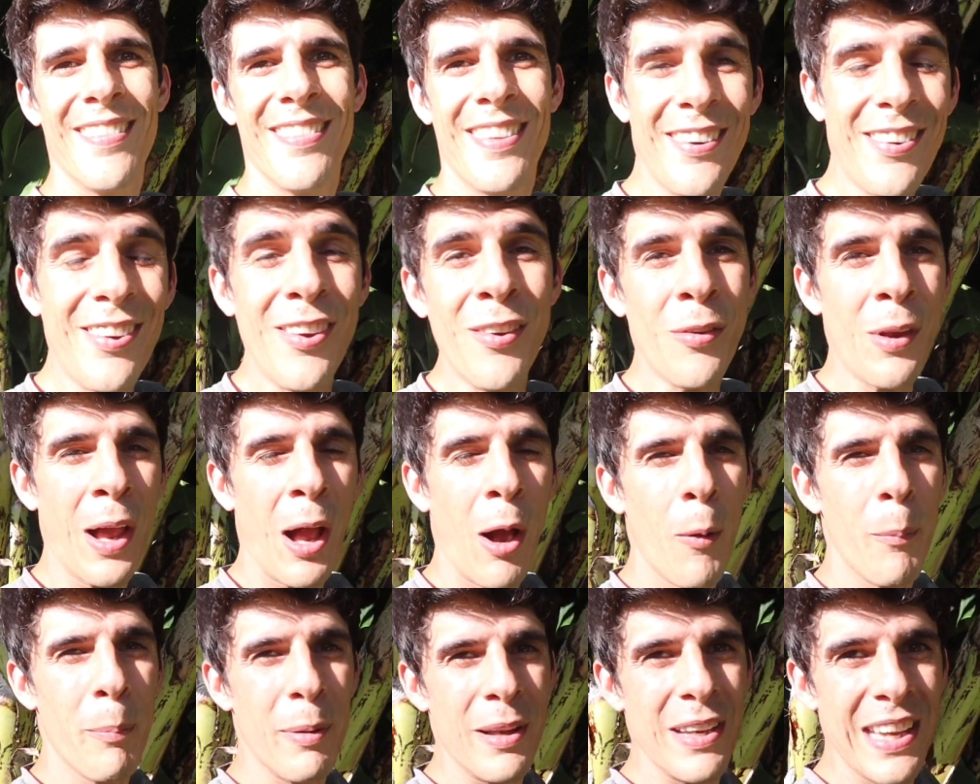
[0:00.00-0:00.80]
This is
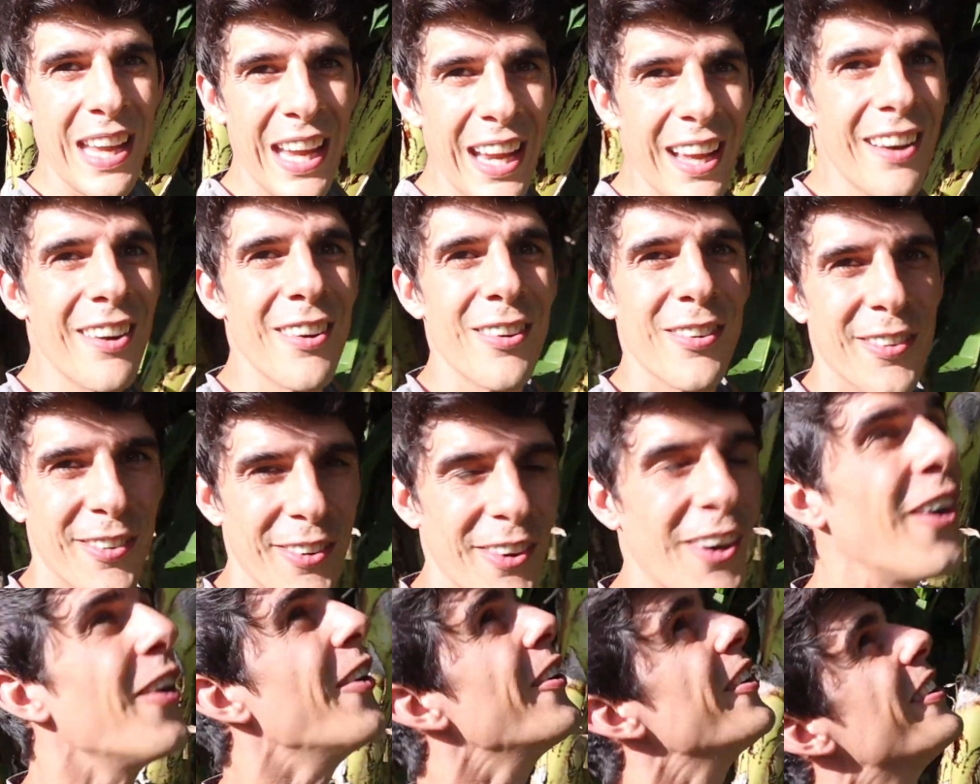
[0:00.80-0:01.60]
how bananas
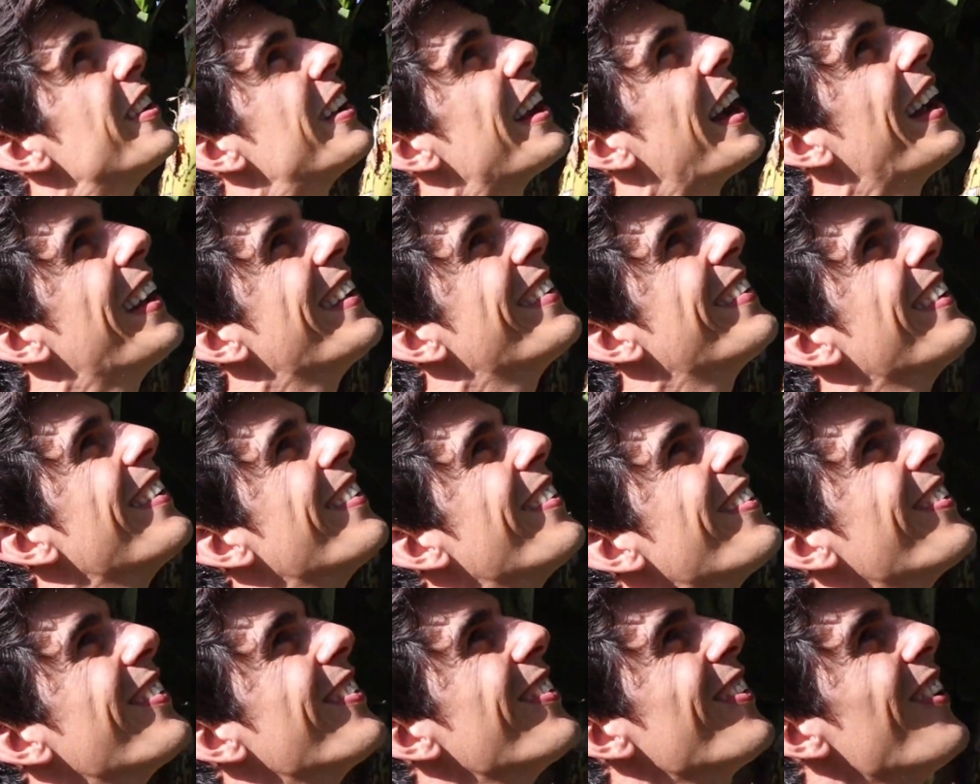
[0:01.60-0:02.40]
grow, you guys. It's